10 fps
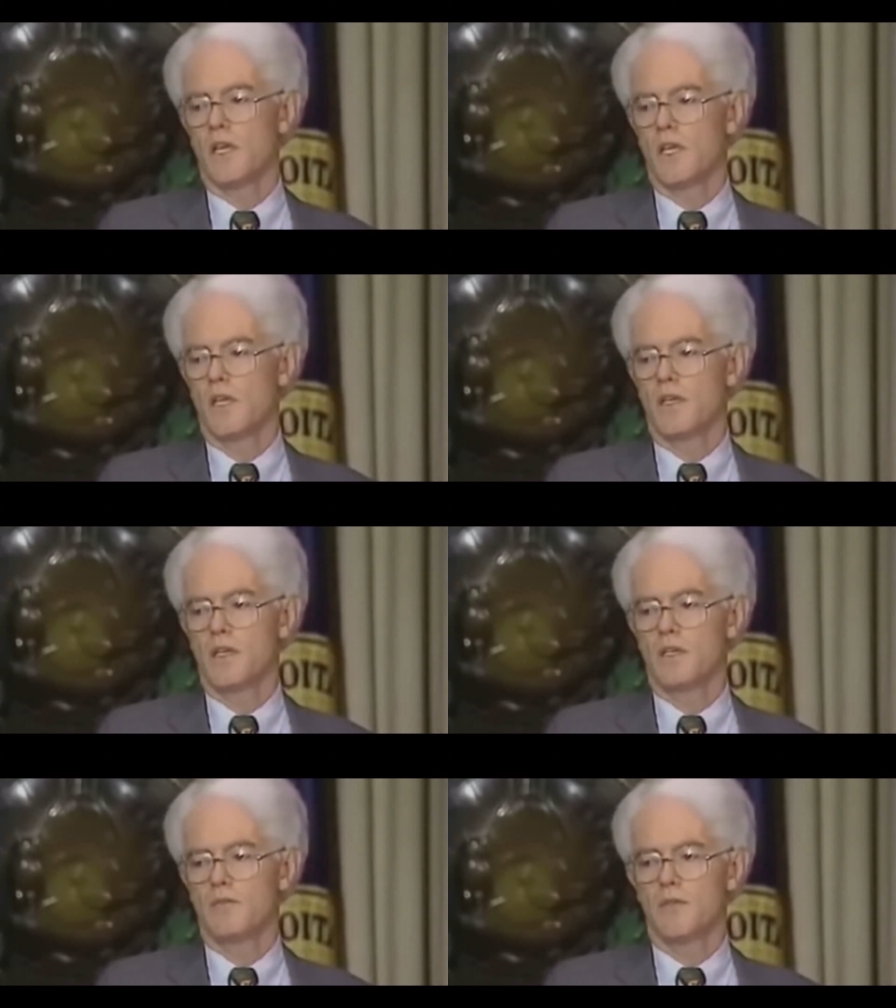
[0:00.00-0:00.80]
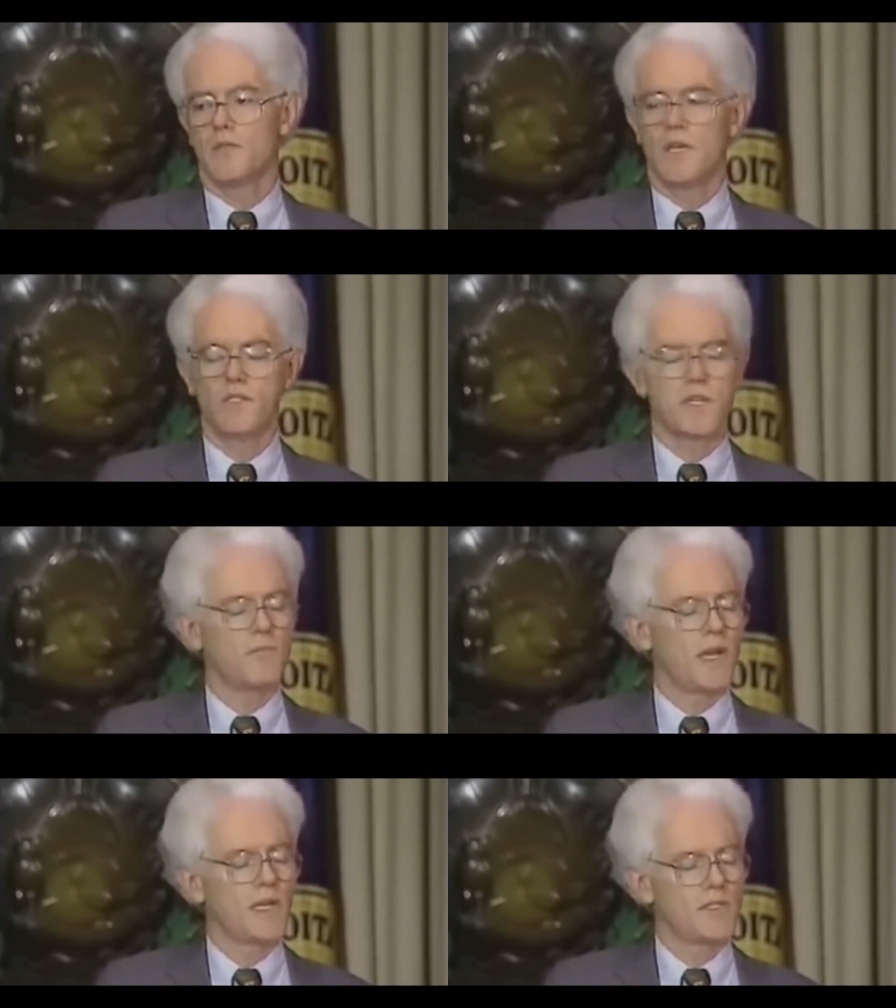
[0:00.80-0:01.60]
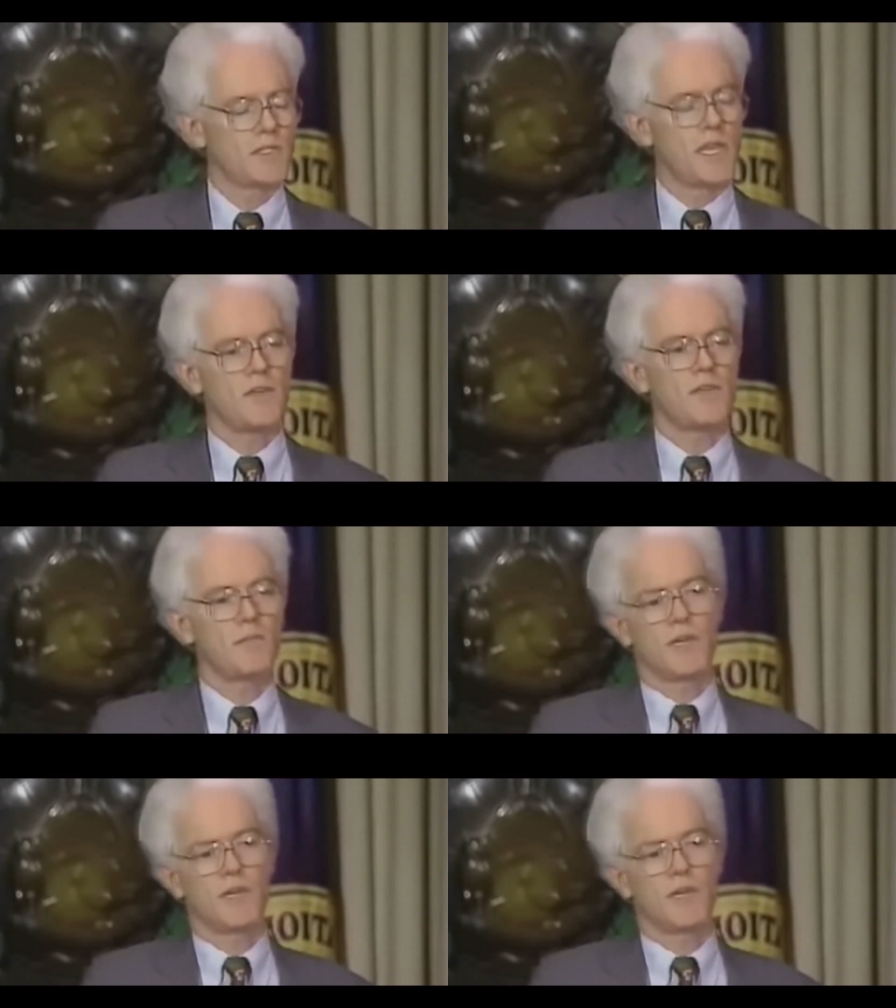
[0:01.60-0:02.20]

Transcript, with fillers: and I started buying at 7,